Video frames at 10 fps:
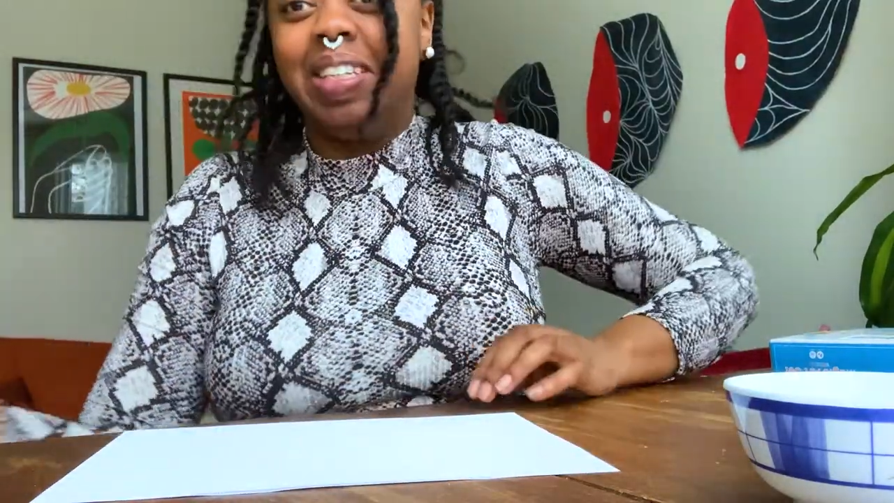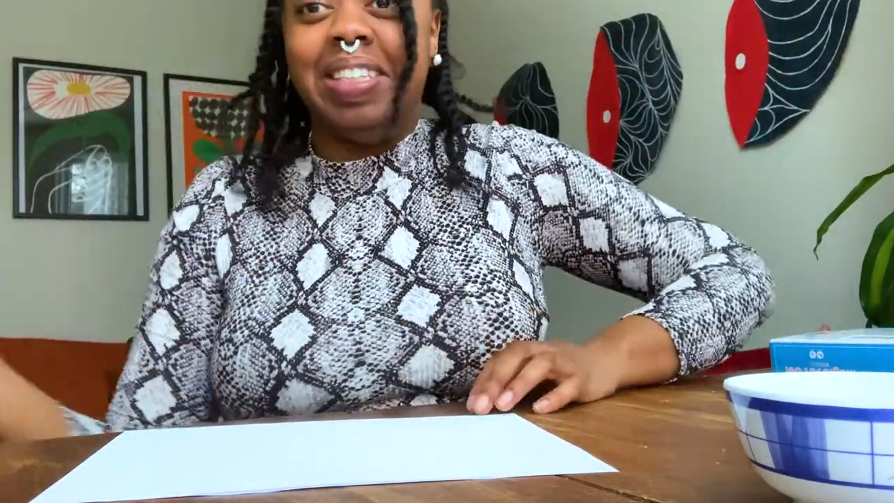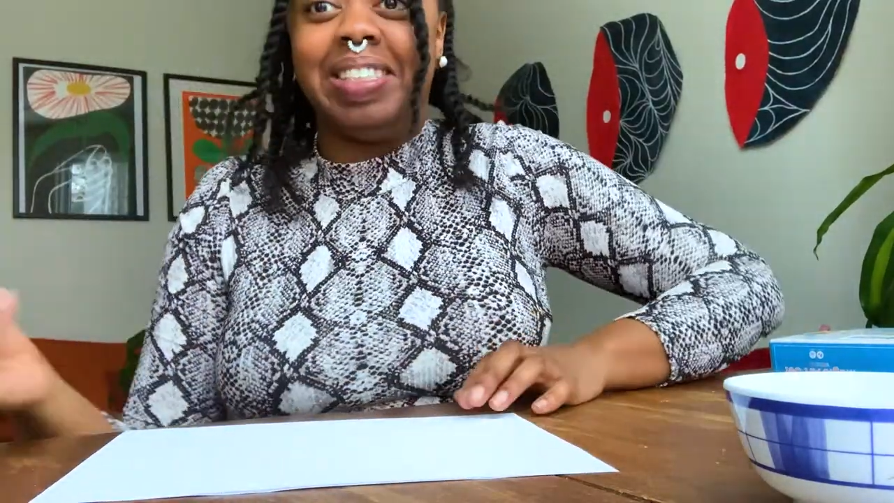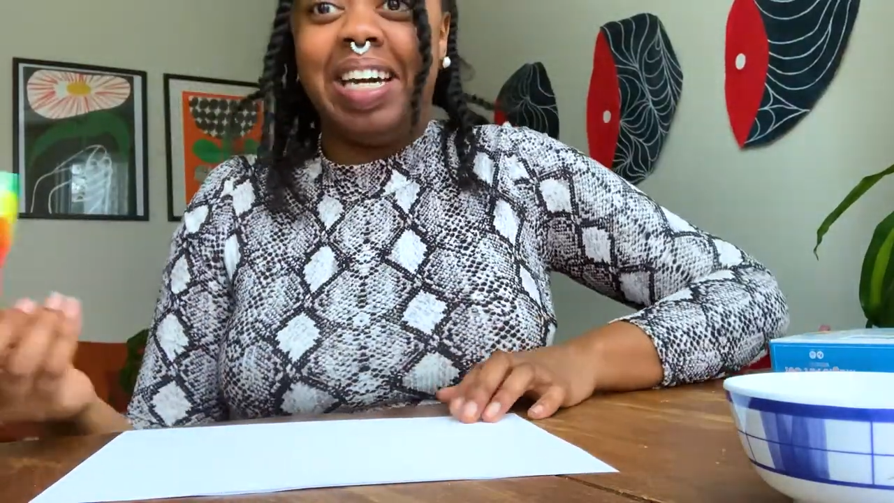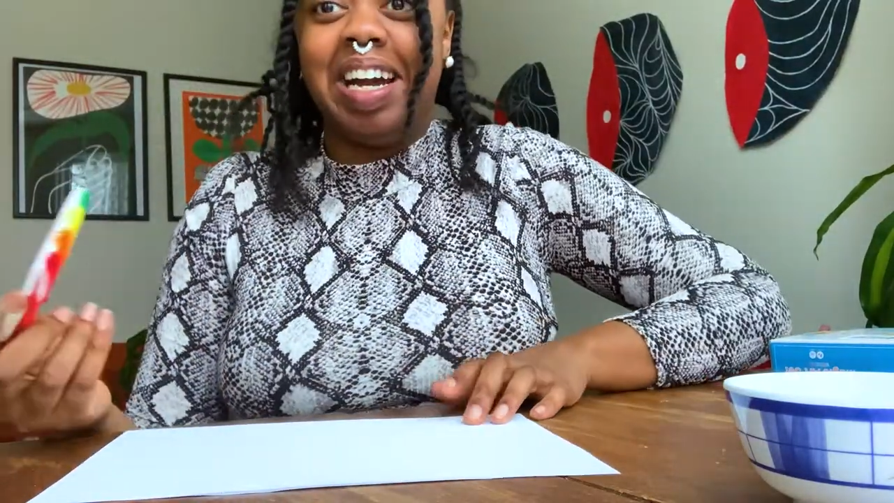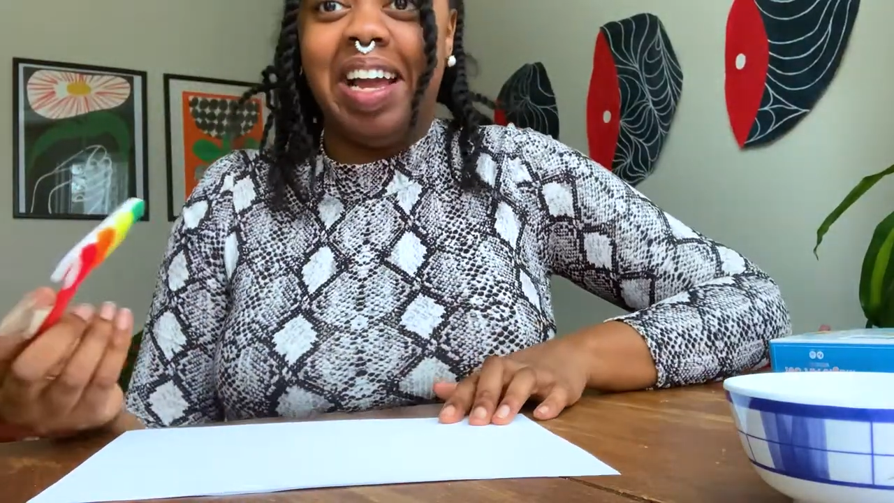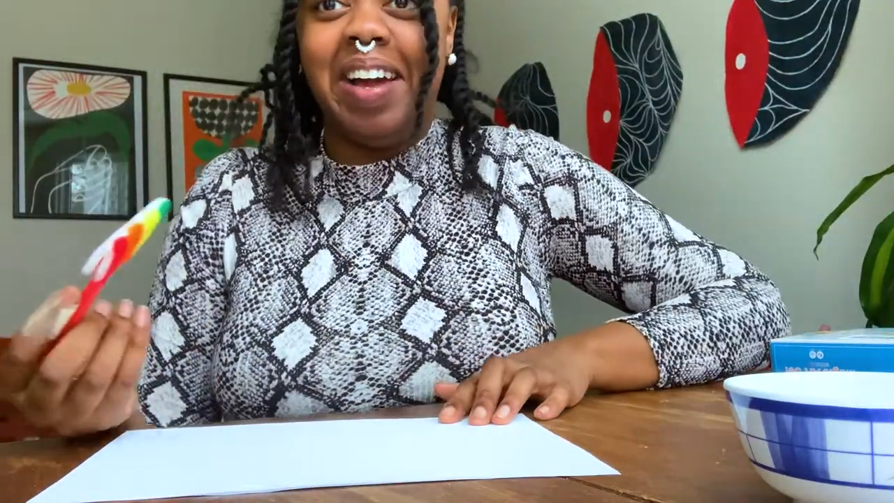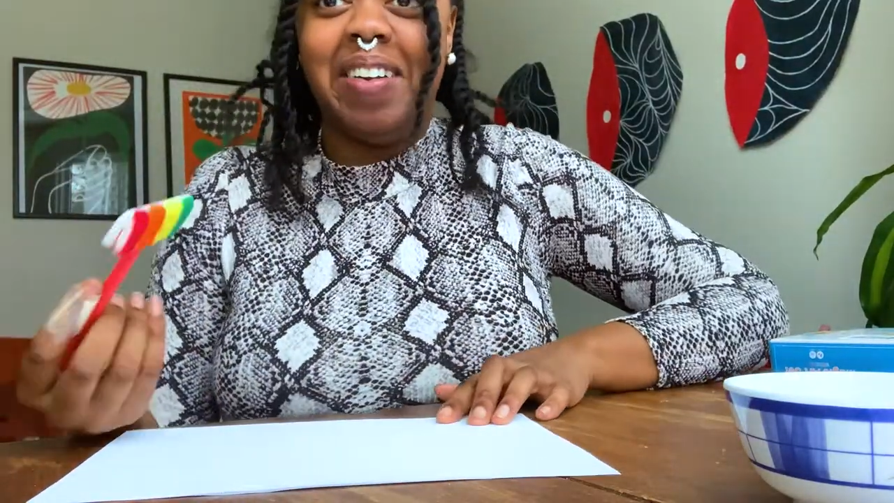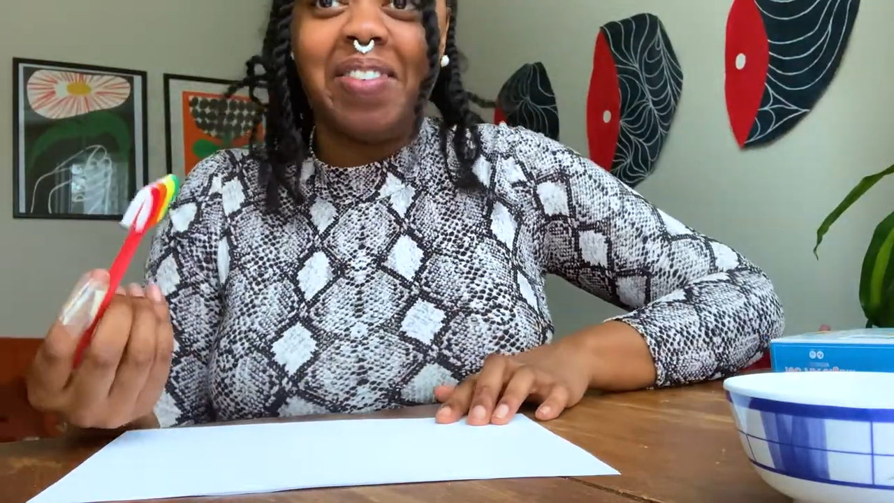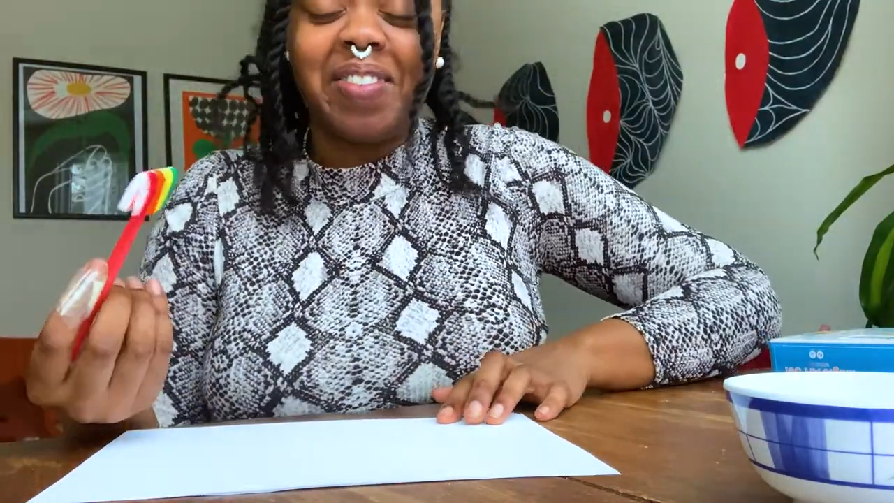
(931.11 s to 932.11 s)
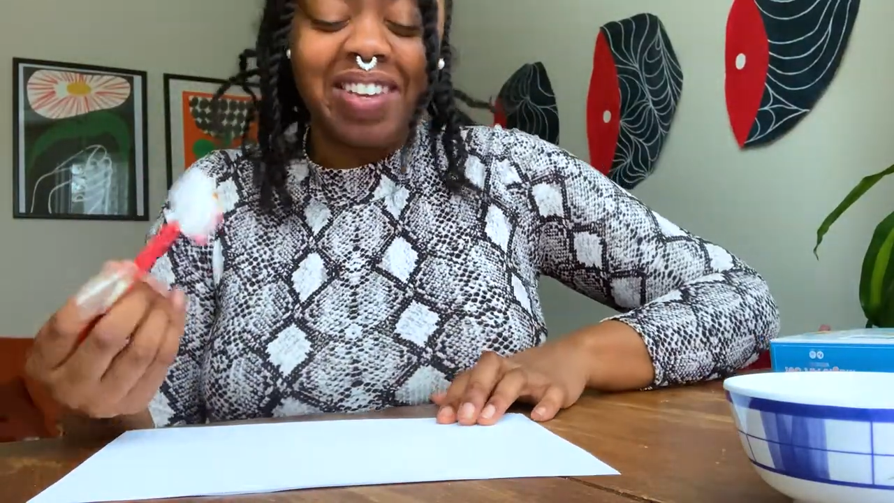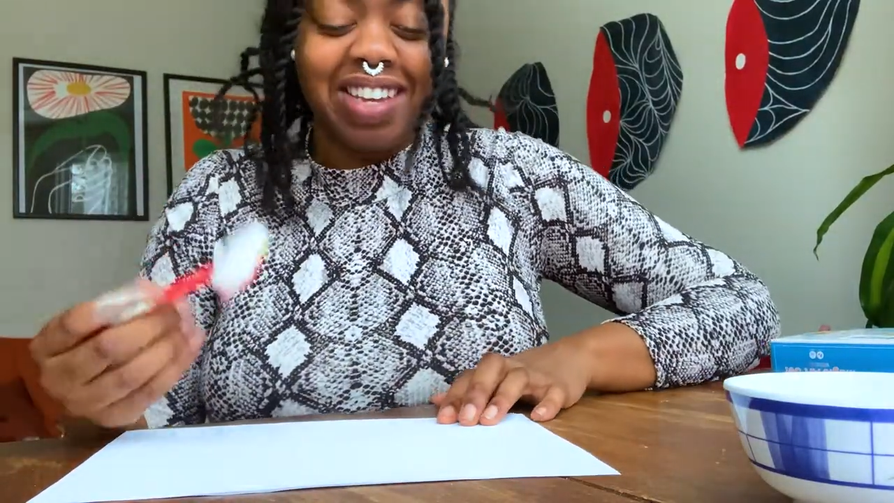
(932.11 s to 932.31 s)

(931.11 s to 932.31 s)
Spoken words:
least I have.